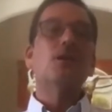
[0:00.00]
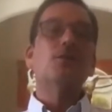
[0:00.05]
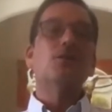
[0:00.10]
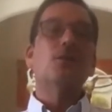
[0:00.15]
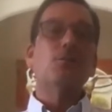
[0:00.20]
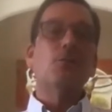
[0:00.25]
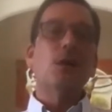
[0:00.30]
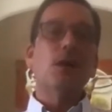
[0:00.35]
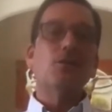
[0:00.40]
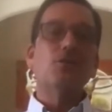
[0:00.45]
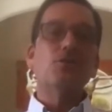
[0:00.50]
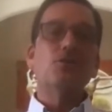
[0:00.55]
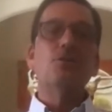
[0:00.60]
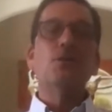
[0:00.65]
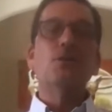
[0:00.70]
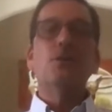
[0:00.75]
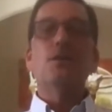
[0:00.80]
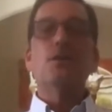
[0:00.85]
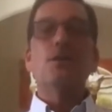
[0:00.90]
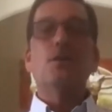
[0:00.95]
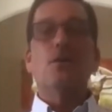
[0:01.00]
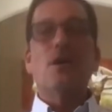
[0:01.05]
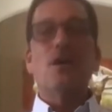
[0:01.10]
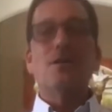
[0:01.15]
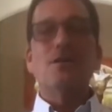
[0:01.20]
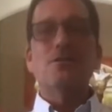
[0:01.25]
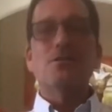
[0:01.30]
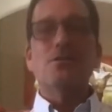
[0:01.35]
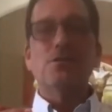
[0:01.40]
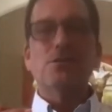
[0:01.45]
Now, mind you, there
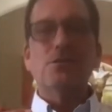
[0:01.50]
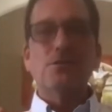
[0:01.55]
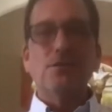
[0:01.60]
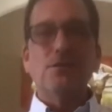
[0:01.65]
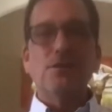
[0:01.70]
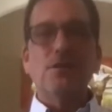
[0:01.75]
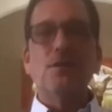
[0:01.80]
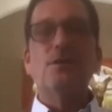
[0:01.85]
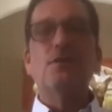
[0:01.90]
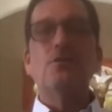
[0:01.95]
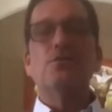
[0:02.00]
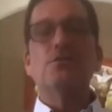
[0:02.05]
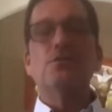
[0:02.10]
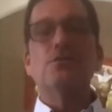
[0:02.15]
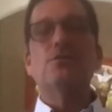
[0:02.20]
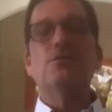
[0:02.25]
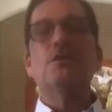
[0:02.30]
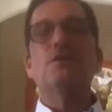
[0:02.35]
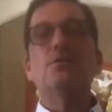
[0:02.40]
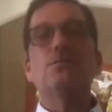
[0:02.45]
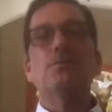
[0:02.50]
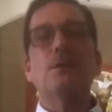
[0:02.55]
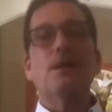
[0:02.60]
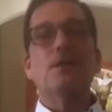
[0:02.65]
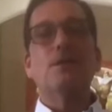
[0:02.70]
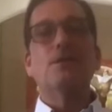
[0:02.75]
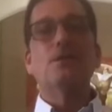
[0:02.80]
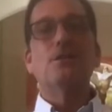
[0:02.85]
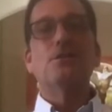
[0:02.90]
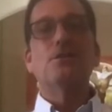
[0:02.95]
are severe, severe
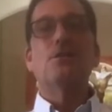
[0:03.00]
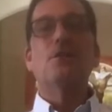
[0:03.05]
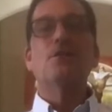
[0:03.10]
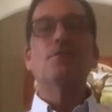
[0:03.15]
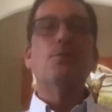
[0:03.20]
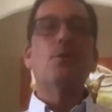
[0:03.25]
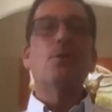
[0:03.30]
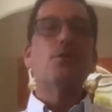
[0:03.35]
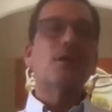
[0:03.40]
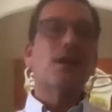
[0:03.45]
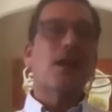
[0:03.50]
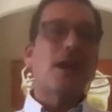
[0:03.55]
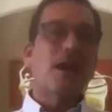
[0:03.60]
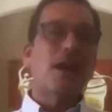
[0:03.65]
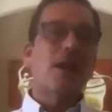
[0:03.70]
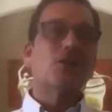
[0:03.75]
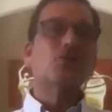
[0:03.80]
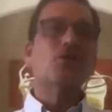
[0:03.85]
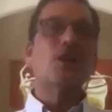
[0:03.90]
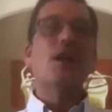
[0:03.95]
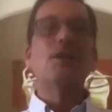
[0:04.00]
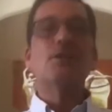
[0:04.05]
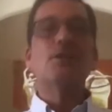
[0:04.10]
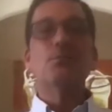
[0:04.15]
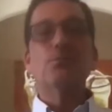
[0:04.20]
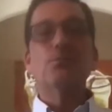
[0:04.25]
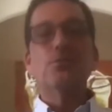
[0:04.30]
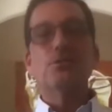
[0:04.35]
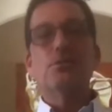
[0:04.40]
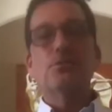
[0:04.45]
penalties of both cash and
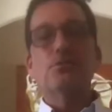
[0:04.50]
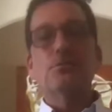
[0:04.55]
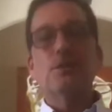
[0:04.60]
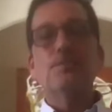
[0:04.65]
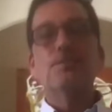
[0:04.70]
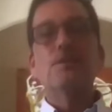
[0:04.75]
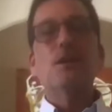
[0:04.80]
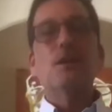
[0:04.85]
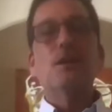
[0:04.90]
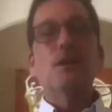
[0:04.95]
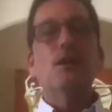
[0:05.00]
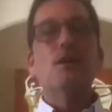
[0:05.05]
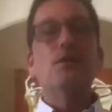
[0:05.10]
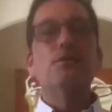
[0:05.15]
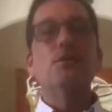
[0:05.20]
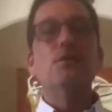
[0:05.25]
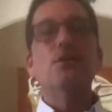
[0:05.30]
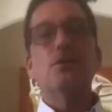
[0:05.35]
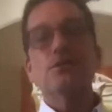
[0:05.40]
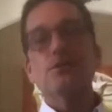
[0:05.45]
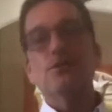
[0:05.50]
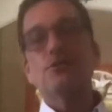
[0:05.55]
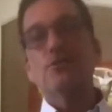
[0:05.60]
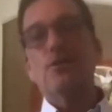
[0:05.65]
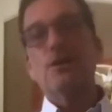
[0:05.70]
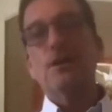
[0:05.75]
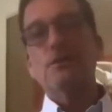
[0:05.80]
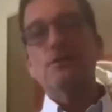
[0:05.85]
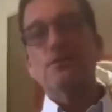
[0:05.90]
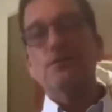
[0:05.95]
imprisonment if you're going to
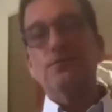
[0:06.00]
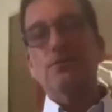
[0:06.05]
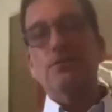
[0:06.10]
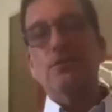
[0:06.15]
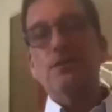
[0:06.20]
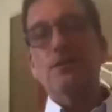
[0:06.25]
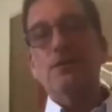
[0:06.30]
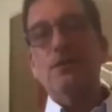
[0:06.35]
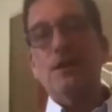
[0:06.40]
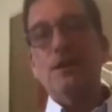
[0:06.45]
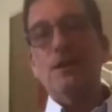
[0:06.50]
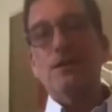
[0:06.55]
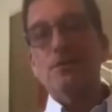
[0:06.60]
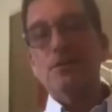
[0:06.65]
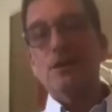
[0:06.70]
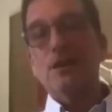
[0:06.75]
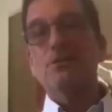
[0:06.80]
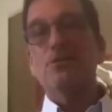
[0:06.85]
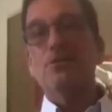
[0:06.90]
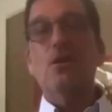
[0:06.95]
try and defraud the United States.